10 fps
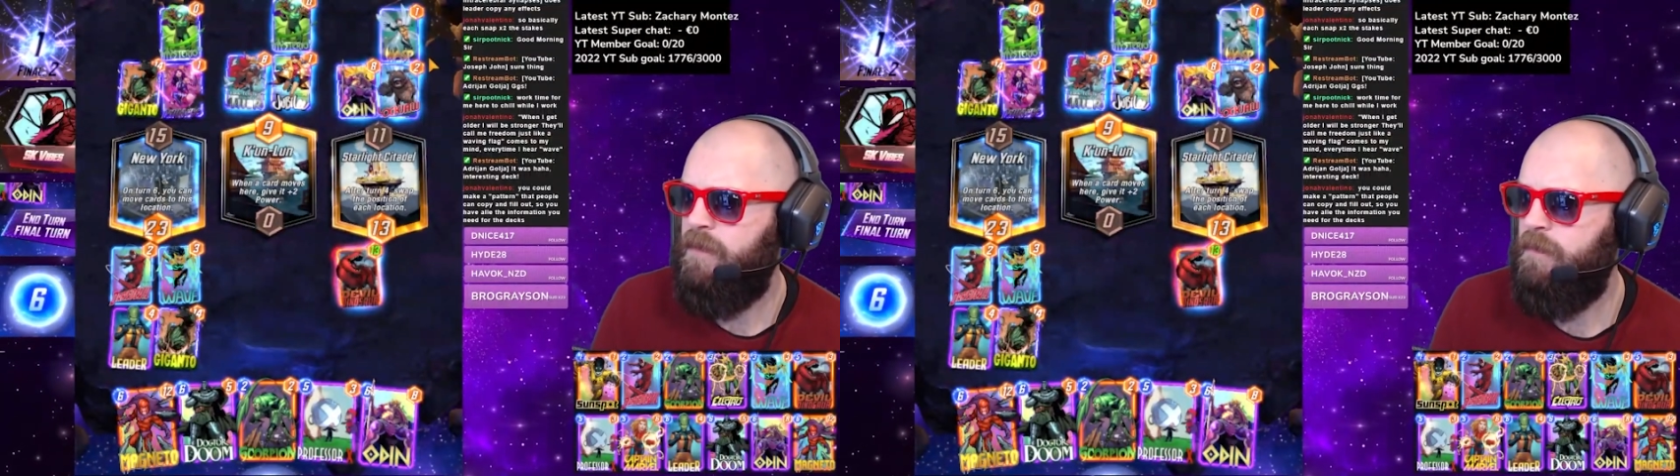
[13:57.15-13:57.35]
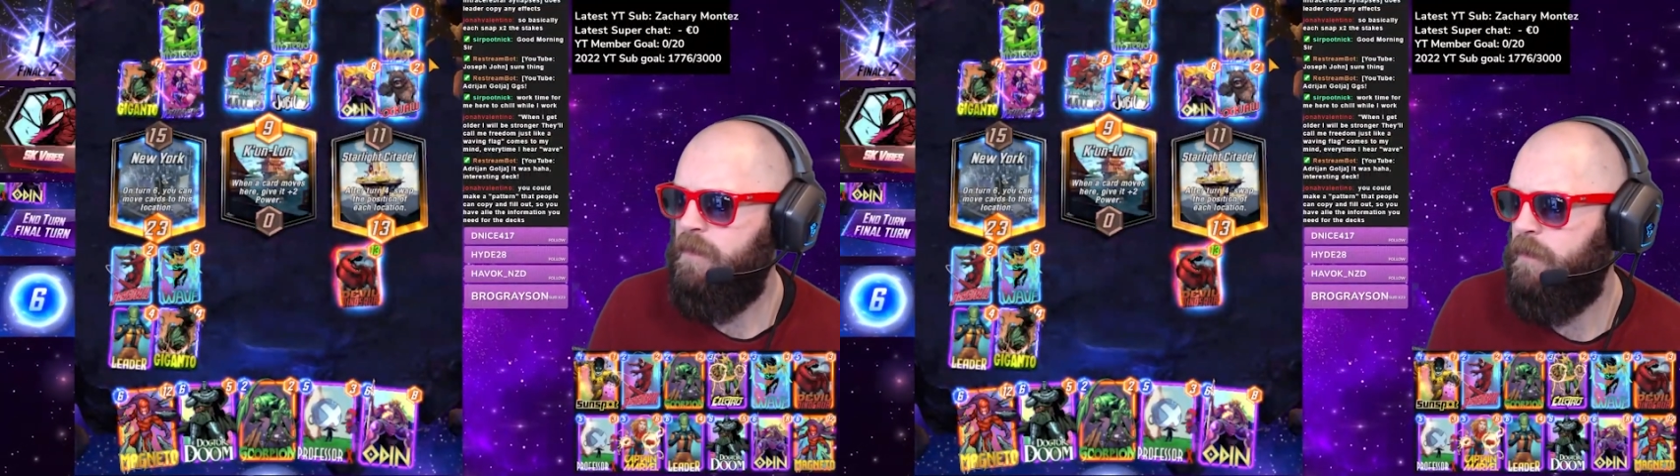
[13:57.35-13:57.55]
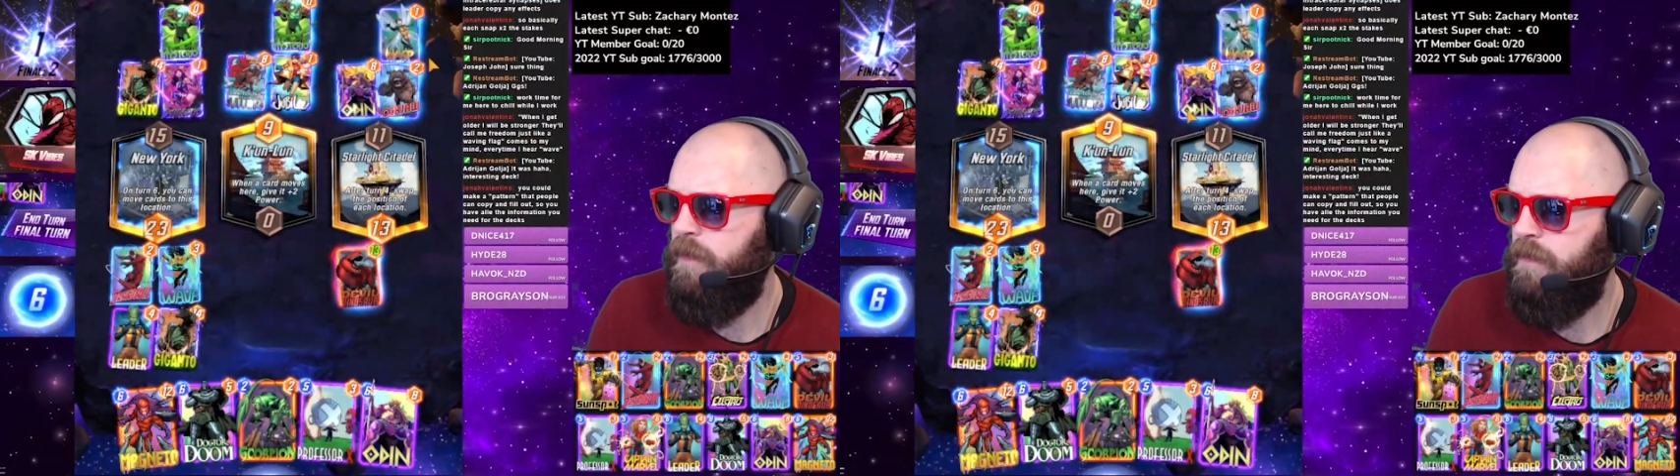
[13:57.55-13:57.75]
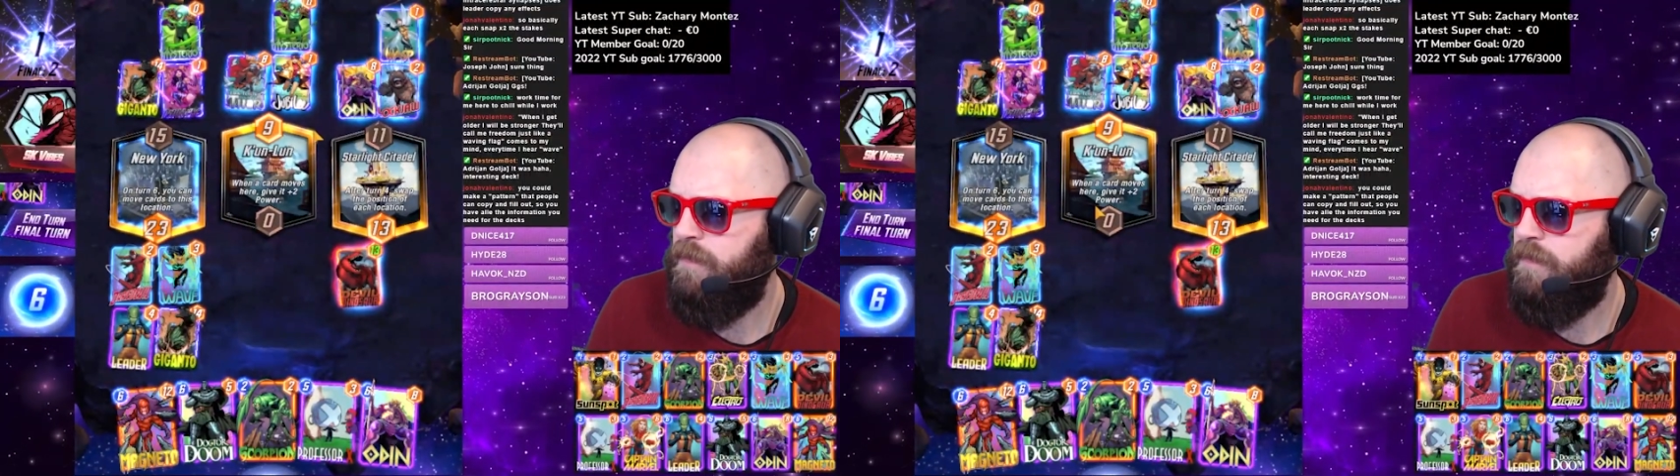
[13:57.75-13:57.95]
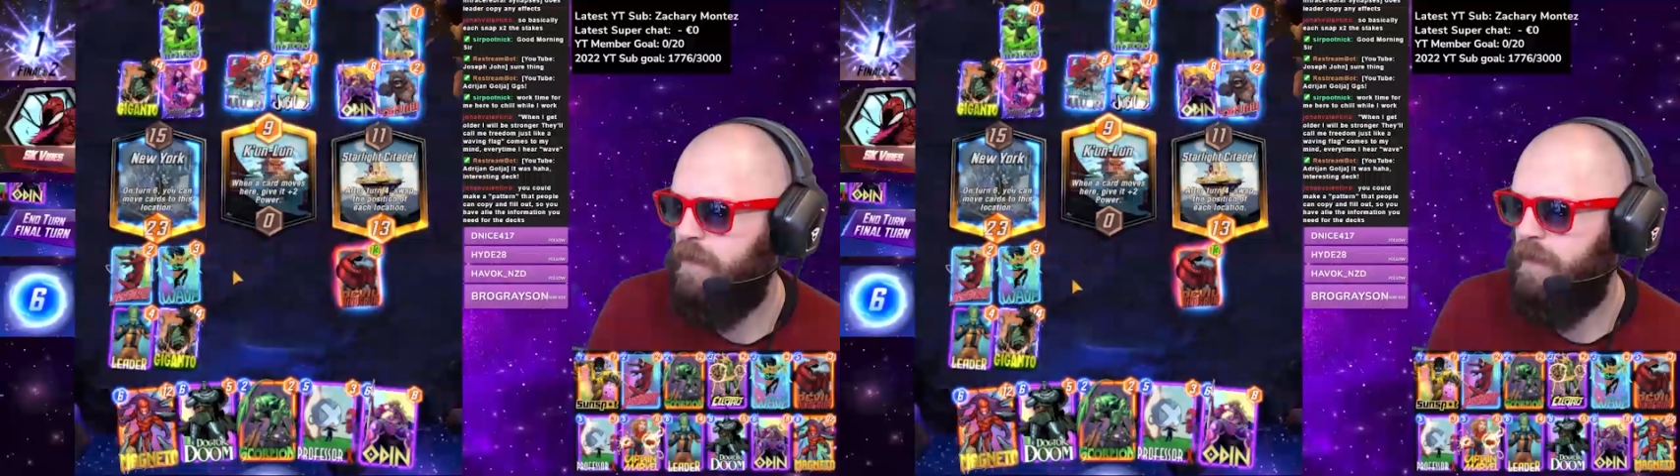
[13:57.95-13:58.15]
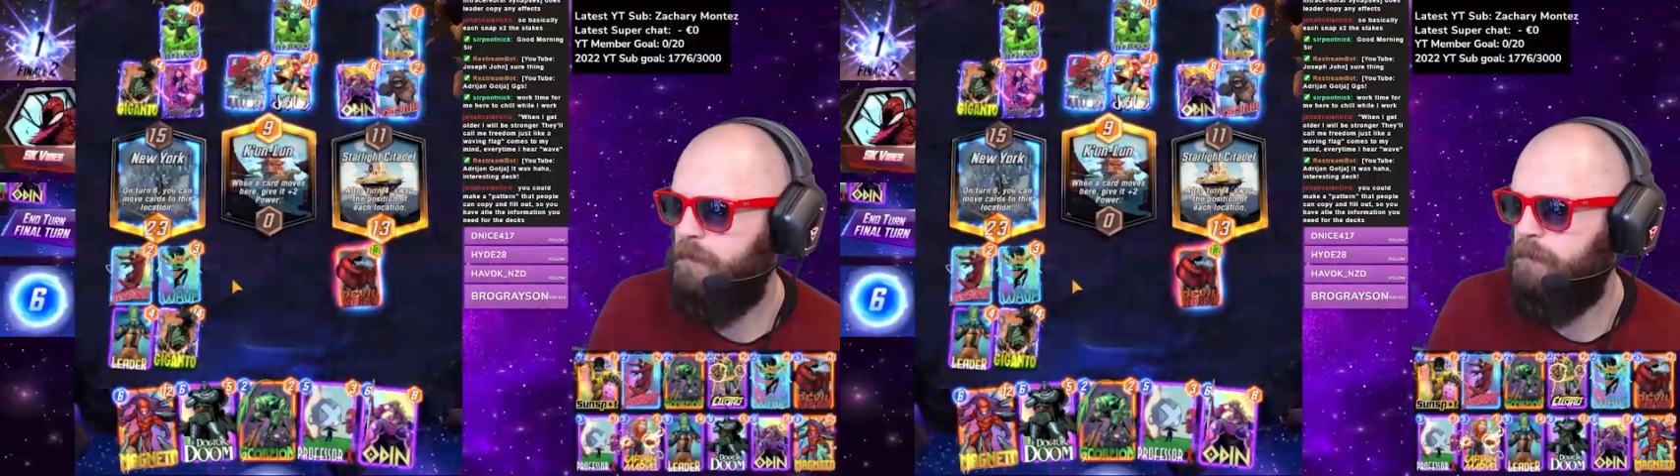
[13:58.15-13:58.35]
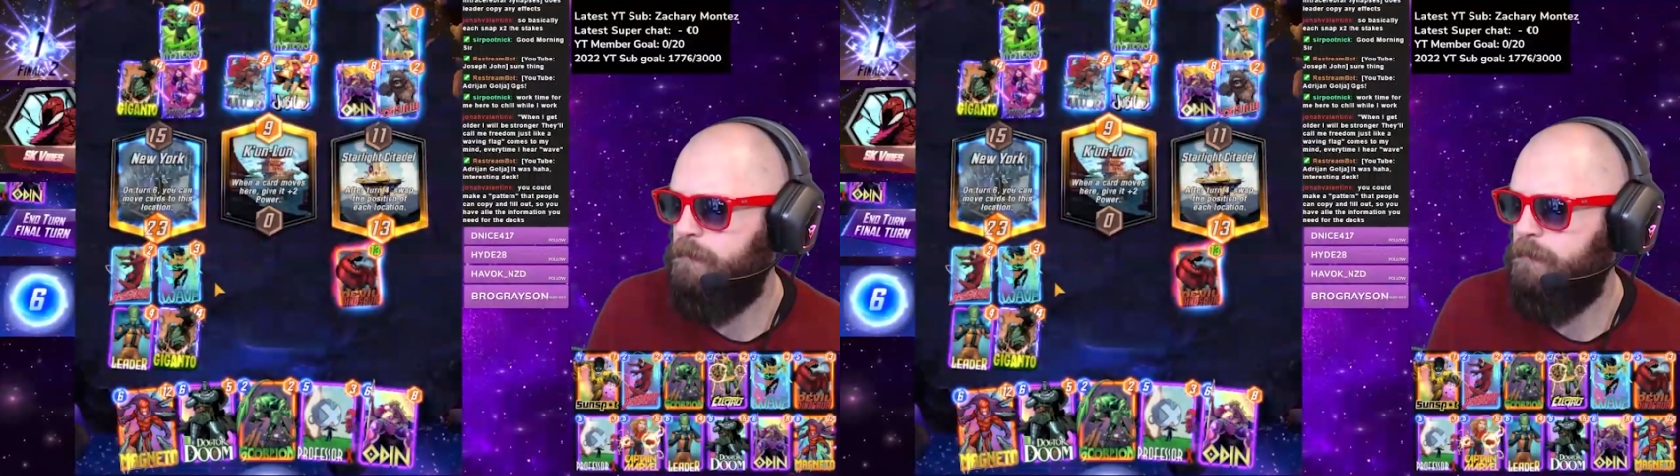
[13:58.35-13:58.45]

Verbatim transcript: do we win this game?